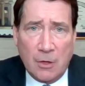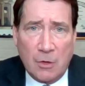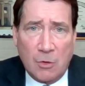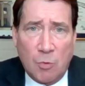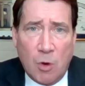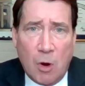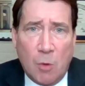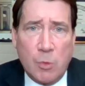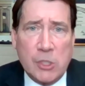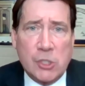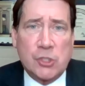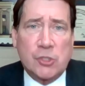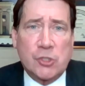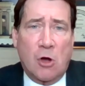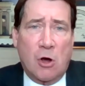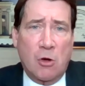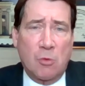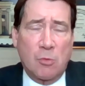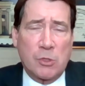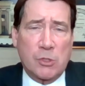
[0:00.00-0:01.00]
What we
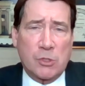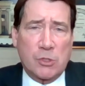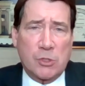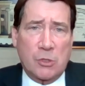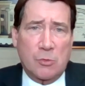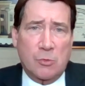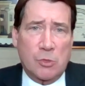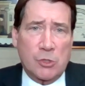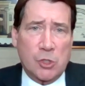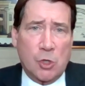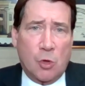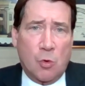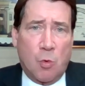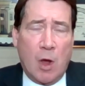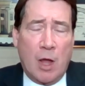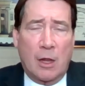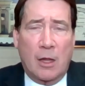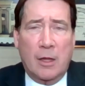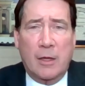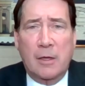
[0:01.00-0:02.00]
saw was a
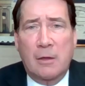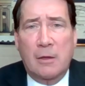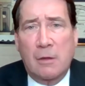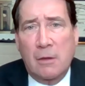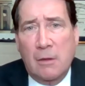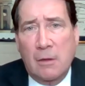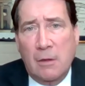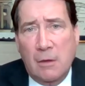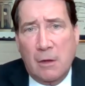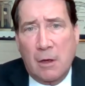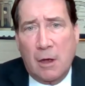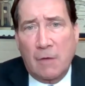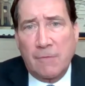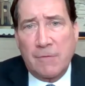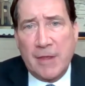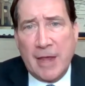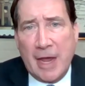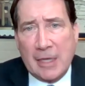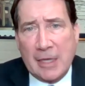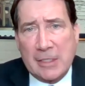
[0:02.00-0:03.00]
quelling of
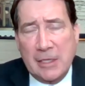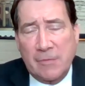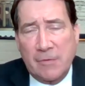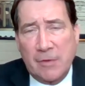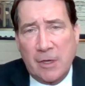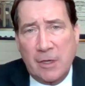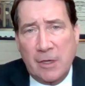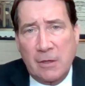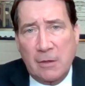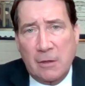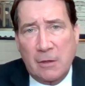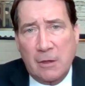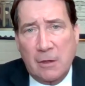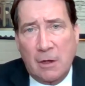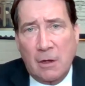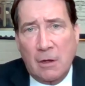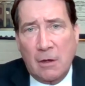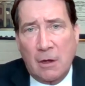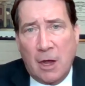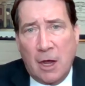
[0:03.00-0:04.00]
the activity.
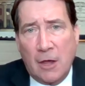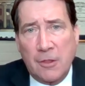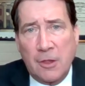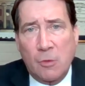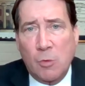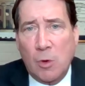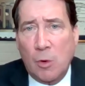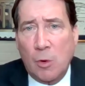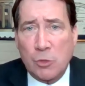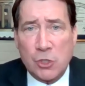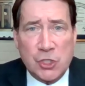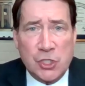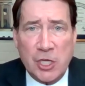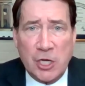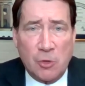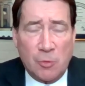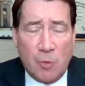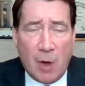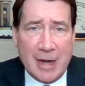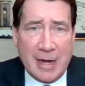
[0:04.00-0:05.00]
I think what we're
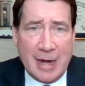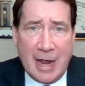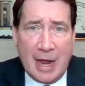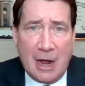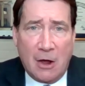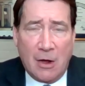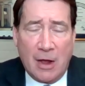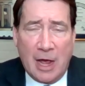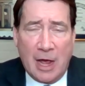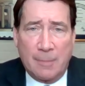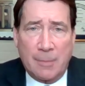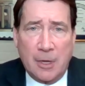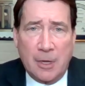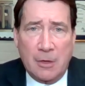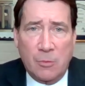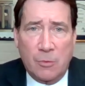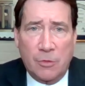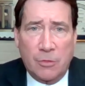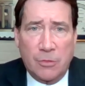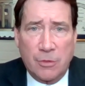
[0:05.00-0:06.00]
seeing right now
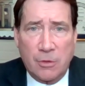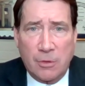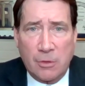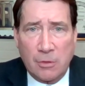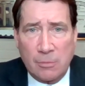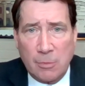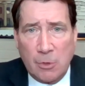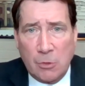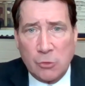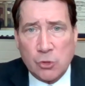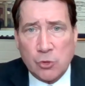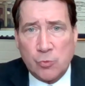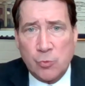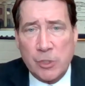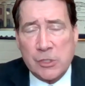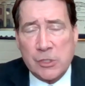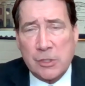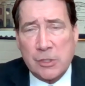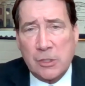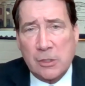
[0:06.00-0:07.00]
happening with the most
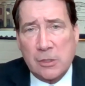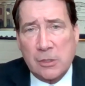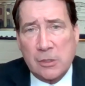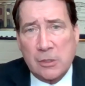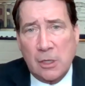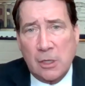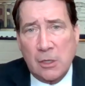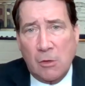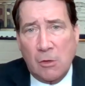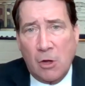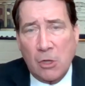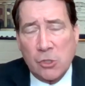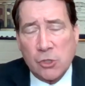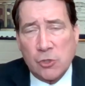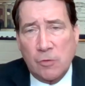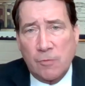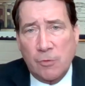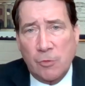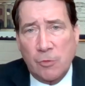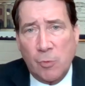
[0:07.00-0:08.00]
recent launch
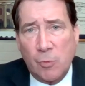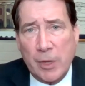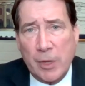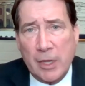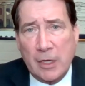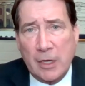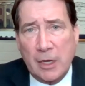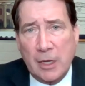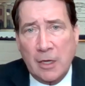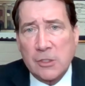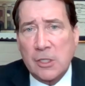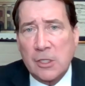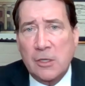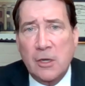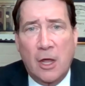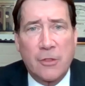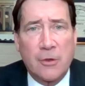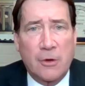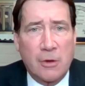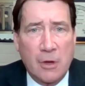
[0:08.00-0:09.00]
over the weekend is
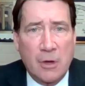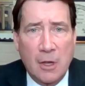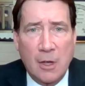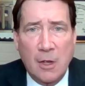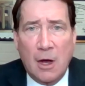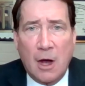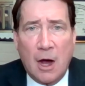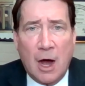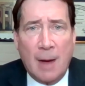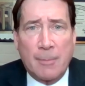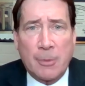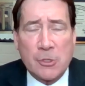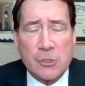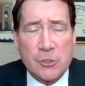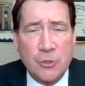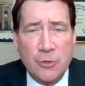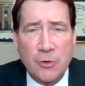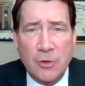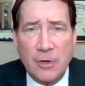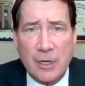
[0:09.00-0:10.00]
another
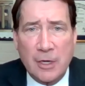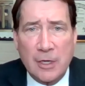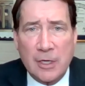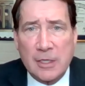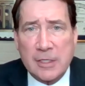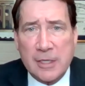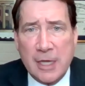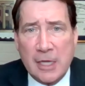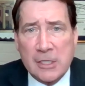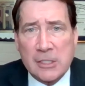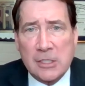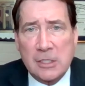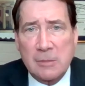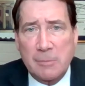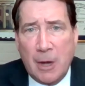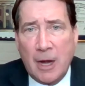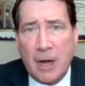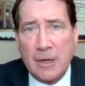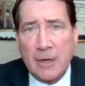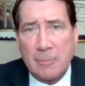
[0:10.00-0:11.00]
opportunity to test the
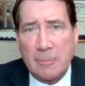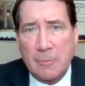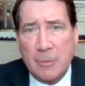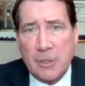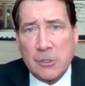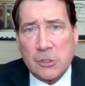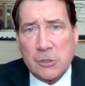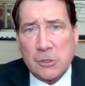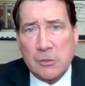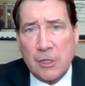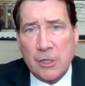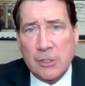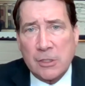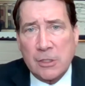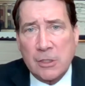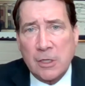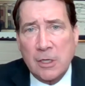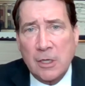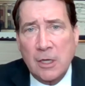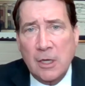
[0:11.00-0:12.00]
Biden
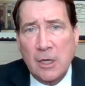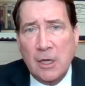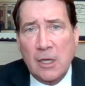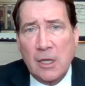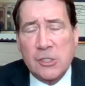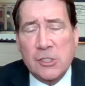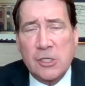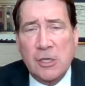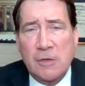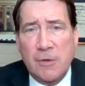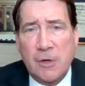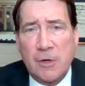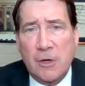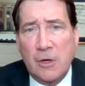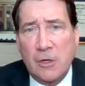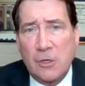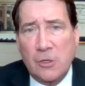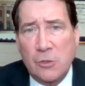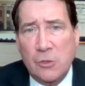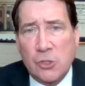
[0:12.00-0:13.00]
administration and see if they're
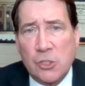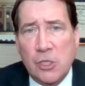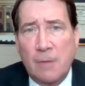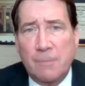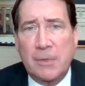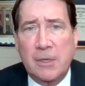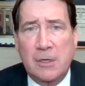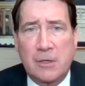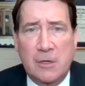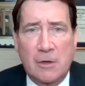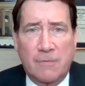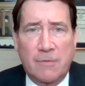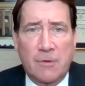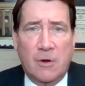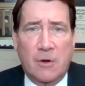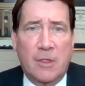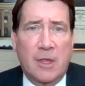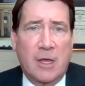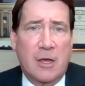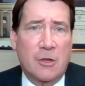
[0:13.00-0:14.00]
going to do something different.
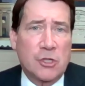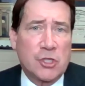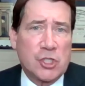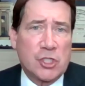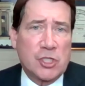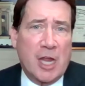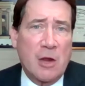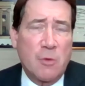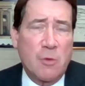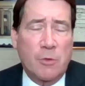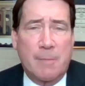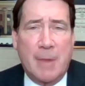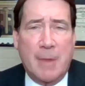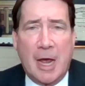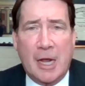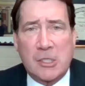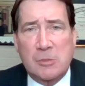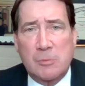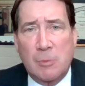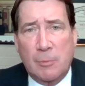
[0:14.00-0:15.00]
Are they going to stay with
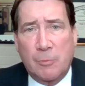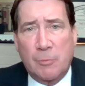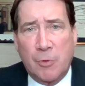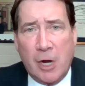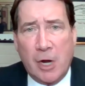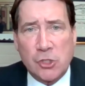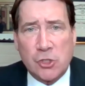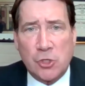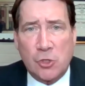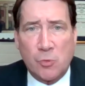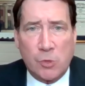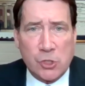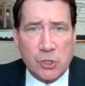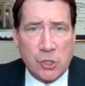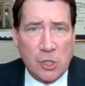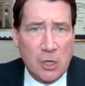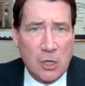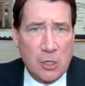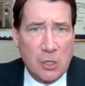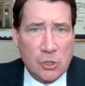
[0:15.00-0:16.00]
maximum pressure, which
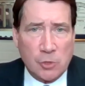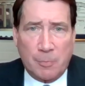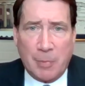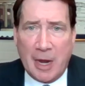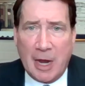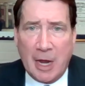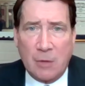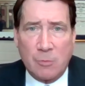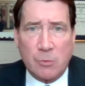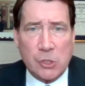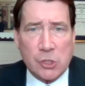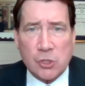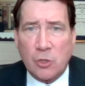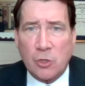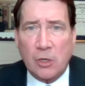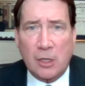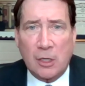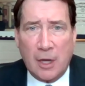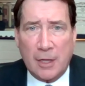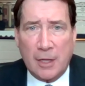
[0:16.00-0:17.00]
Japan would
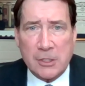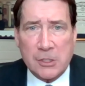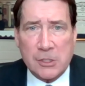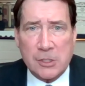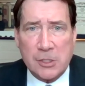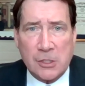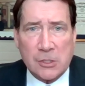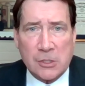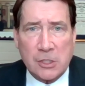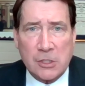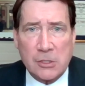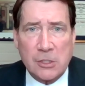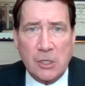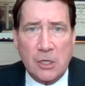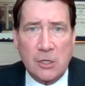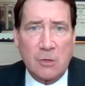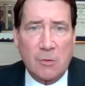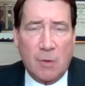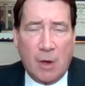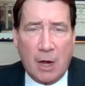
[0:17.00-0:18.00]
certainly like to see us
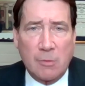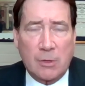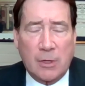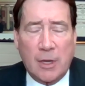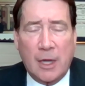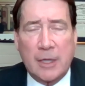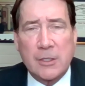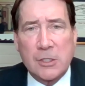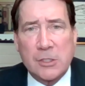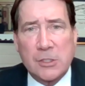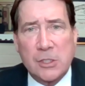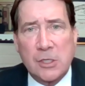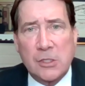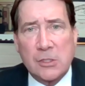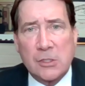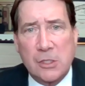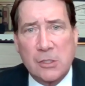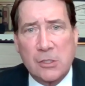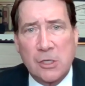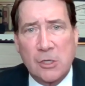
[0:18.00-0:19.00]
continue? I would like to see
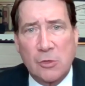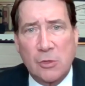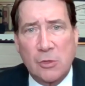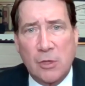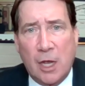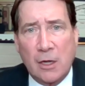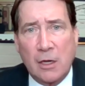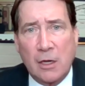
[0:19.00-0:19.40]
us continue